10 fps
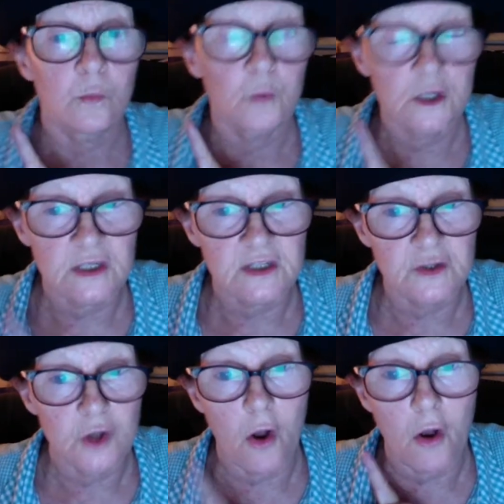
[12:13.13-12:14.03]
which is
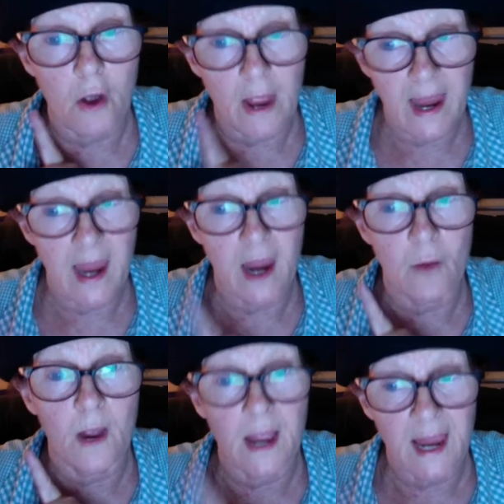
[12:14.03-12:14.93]
not
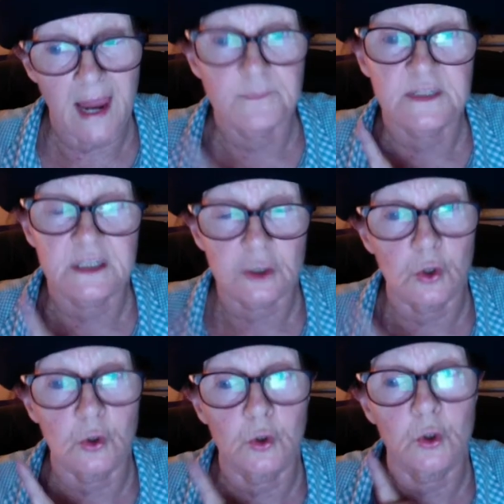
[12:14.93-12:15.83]
our
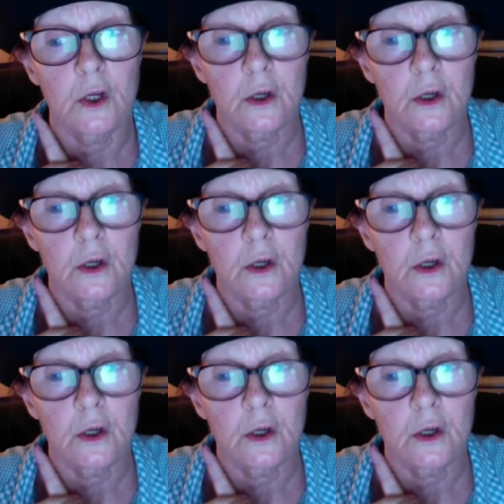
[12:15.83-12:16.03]
absolute